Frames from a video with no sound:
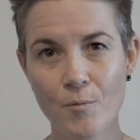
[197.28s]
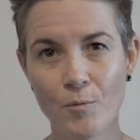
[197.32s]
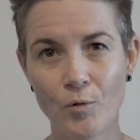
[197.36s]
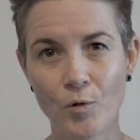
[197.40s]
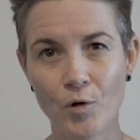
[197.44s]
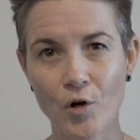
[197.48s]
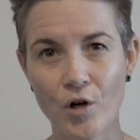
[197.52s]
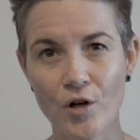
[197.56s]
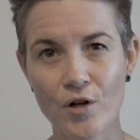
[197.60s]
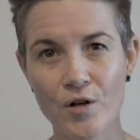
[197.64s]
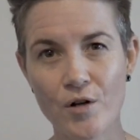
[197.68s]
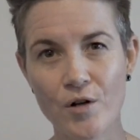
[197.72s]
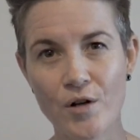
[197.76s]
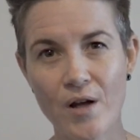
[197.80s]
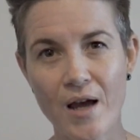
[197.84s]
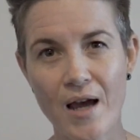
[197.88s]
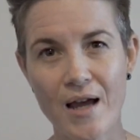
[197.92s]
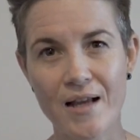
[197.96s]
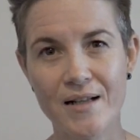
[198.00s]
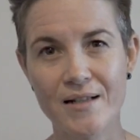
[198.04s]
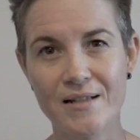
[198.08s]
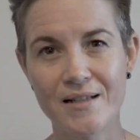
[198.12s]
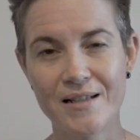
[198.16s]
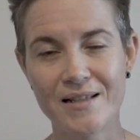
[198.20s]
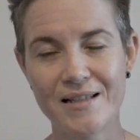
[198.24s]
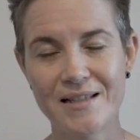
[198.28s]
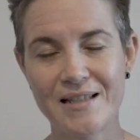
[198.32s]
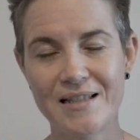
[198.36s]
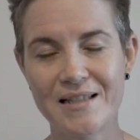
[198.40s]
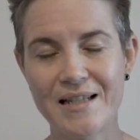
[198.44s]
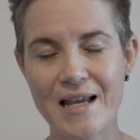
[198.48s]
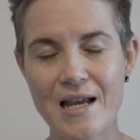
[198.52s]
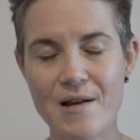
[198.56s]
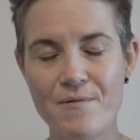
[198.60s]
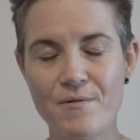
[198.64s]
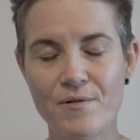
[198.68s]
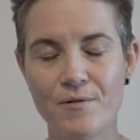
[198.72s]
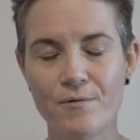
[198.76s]
We'll go and
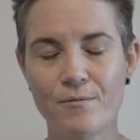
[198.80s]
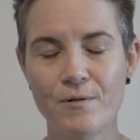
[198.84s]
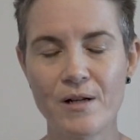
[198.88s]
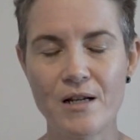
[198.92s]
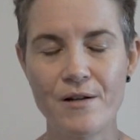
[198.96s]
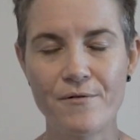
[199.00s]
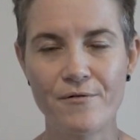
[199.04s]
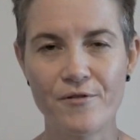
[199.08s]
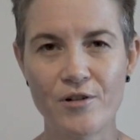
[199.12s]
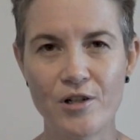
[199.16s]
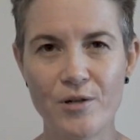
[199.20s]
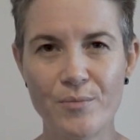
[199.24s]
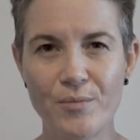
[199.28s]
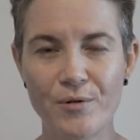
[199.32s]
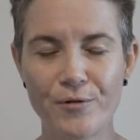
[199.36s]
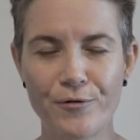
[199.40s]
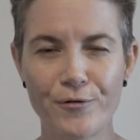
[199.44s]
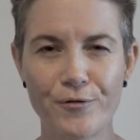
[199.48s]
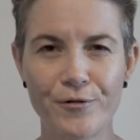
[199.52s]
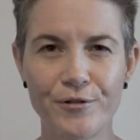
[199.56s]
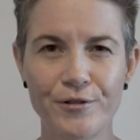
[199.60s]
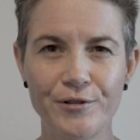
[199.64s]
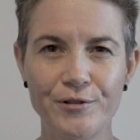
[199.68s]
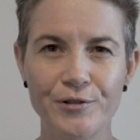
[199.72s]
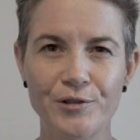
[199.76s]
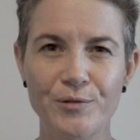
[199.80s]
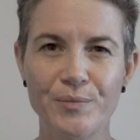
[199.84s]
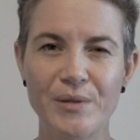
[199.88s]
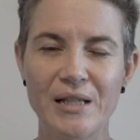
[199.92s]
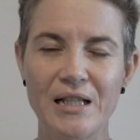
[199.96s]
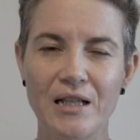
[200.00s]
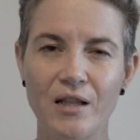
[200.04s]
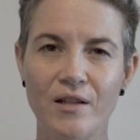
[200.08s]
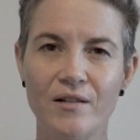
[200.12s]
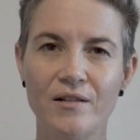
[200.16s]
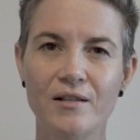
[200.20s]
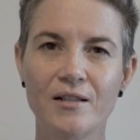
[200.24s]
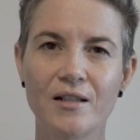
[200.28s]
stay with reverb for a little
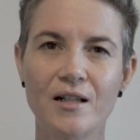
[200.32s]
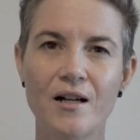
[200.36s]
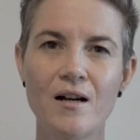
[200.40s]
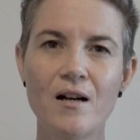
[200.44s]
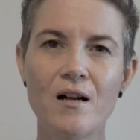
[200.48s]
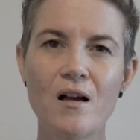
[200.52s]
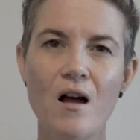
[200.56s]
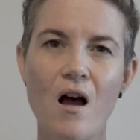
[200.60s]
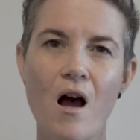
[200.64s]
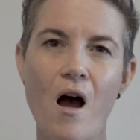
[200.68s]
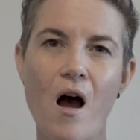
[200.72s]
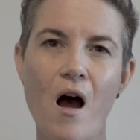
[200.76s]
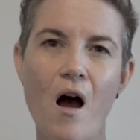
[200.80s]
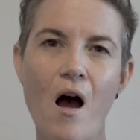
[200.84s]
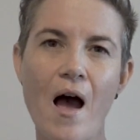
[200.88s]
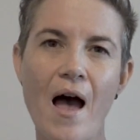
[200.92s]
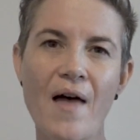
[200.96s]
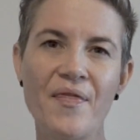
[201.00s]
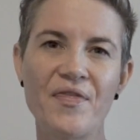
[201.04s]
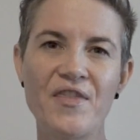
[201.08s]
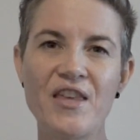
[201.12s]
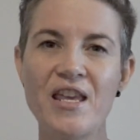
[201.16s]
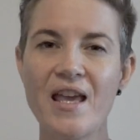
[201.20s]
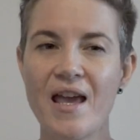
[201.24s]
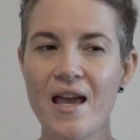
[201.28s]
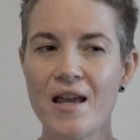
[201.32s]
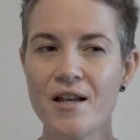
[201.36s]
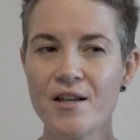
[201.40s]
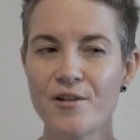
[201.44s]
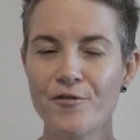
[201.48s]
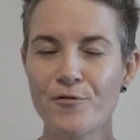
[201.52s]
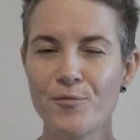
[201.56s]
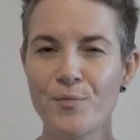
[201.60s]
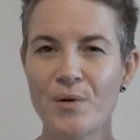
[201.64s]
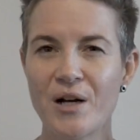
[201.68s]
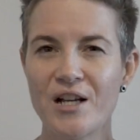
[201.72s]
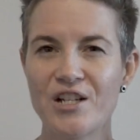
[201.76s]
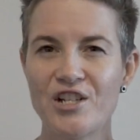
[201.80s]
bit longer. At the end
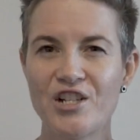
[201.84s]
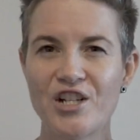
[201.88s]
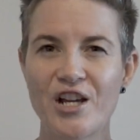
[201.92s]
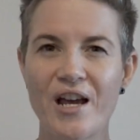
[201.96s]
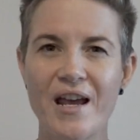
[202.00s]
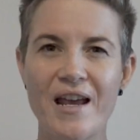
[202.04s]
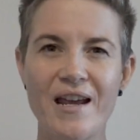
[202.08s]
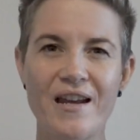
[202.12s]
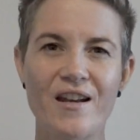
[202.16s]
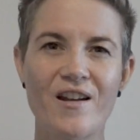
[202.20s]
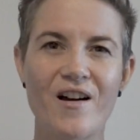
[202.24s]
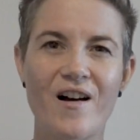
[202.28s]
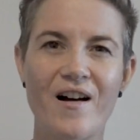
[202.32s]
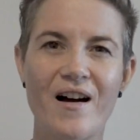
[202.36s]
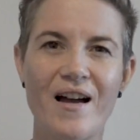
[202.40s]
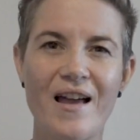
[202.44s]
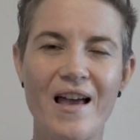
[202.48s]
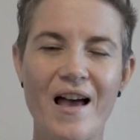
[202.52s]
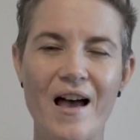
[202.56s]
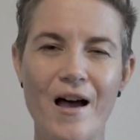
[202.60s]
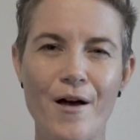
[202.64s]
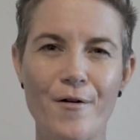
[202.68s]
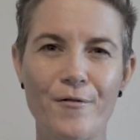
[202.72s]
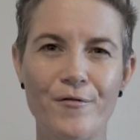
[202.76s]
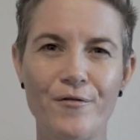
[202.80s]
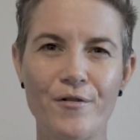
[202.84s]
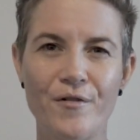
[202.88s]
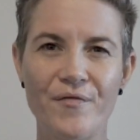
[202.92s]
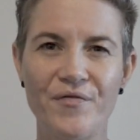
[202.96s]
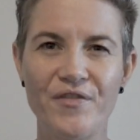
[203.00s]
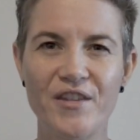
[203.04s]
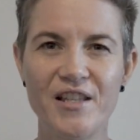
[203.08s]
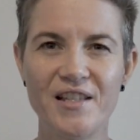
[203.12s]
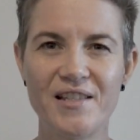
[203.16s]
of my chain, I have